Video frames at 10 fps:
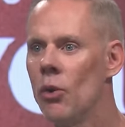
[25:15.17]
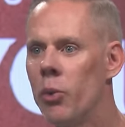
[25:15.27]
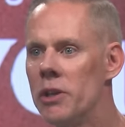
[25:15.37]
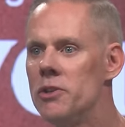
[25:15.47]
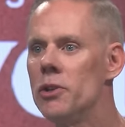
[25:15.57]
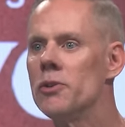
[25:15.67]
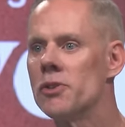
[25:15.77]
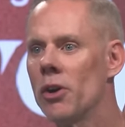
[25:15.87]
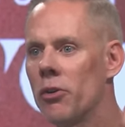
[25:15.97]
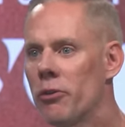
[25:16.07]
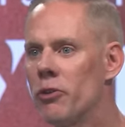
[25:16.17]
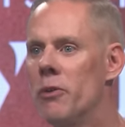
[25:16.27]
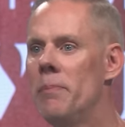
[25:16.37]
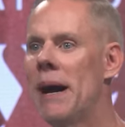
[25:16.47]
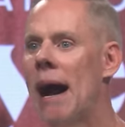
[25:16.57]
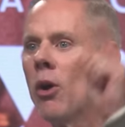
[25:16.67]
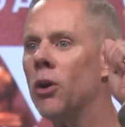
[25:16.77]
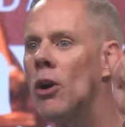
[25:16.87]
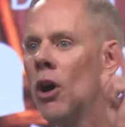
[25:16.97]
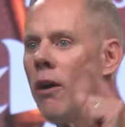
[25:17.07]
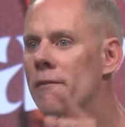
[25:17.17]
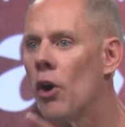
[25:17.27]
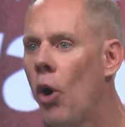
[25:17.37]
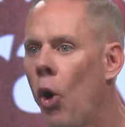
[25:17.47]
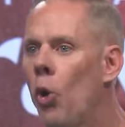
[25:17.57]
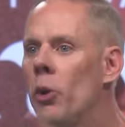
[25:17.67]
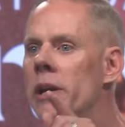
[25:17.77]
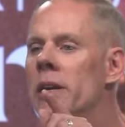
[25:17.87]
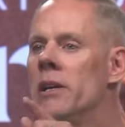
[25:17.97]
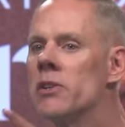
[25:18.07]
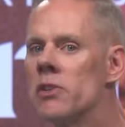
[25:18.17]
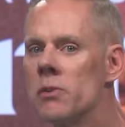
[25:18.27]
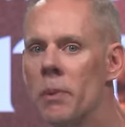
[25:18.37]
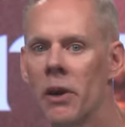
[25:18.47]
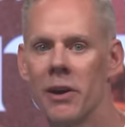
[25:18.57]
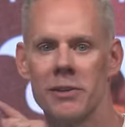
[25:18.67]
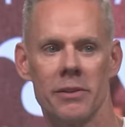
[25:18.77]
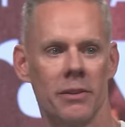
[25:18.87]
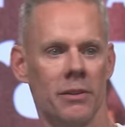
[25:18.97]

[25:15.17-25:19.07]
we do so through the power of the Holy Spirit.